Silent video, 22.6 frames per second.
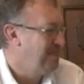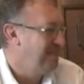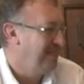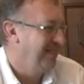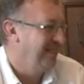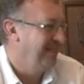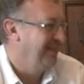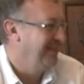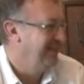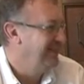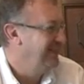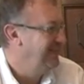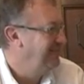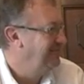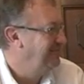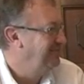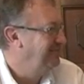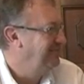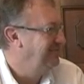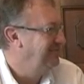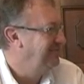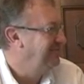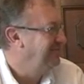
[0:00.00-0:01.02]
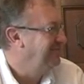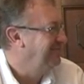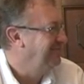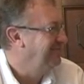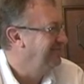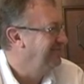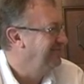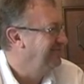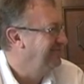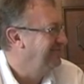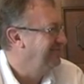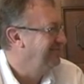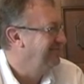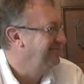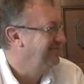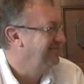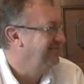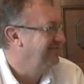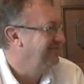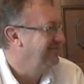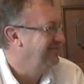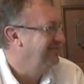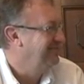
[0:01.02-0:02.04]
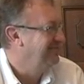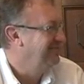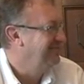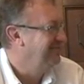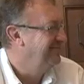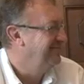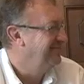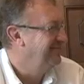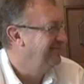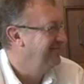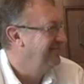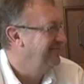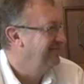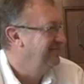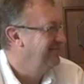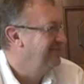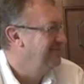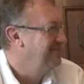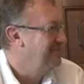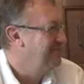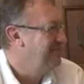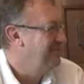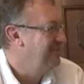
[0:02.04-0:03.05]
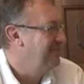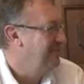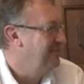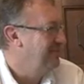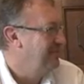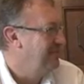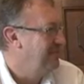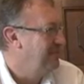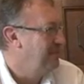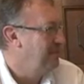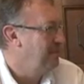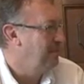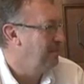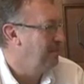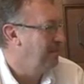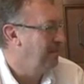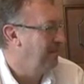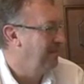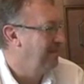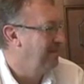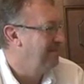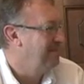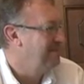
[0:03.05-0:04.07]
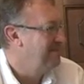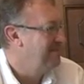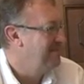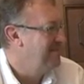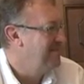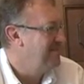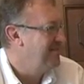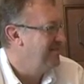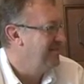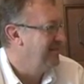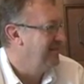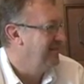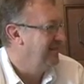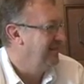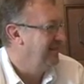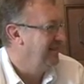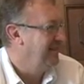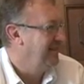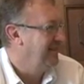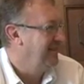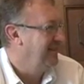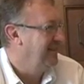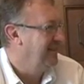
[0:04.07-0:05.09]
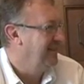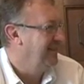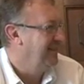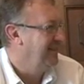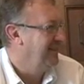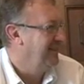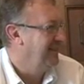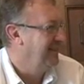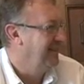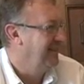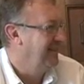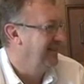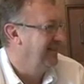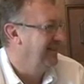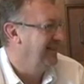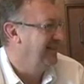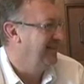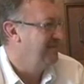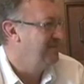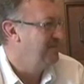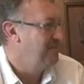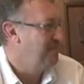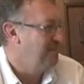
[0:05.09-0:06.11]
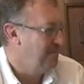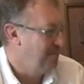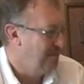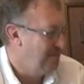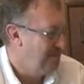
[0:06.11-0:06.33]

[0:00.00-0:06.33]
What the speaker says: This person isn't speaking.